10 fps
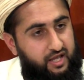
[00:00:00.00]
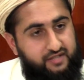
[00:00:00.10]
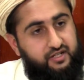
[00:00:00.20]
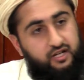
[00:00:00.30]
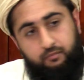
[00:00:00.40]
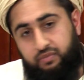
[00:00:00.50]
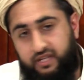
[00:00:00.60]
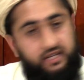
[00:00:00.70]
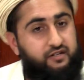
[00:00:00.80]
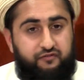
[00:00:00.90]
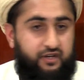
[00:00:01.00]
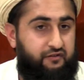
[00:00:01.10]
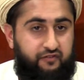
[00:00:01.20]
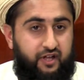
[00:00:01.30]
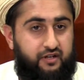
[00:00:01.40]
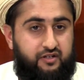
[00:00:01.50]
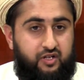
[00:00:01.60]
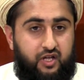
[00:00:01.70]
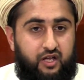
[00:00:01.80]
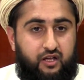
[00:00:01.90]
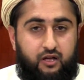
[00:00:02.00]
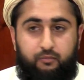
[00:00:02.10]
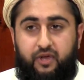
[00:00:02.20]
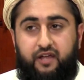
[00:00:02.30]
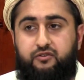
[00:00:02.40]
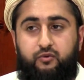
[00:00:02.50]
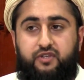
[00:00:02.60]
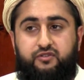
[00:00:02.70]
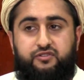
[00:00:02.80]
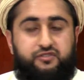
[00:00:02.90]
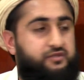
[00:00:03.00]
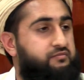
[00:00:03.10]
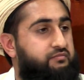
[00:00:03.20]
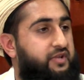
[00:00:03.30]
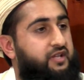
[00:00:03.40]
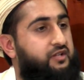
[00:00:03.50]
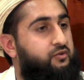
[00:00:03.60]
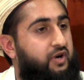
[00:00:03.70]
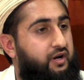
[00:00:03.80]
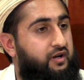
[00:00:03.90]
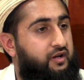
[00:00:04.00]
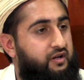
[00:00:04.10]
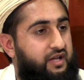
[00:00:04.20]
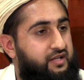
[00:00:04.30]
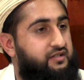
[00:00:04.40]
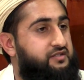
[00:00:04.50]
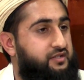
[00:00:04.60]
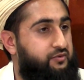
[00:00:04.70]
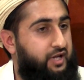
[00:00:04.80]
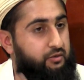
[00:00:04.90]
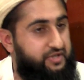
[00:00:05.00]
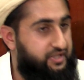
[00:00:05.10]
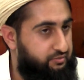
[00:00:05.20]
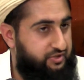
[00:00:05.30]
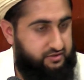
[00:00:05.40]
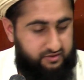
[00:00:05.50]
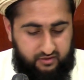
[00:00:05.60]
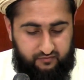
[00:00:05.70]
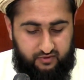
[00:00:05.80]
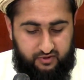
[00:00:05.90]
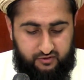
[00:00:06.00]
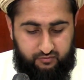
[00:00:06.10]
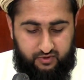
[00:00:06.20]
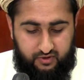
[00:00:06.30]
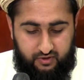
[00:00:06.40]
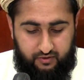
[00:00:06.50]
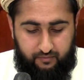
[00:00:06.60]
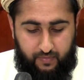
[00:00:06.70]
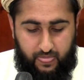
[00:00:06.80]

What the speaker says: It has a complete different effect compared to when you're just making dua heedlessly without being in the presence of Allah subhanahu wa ta'ala.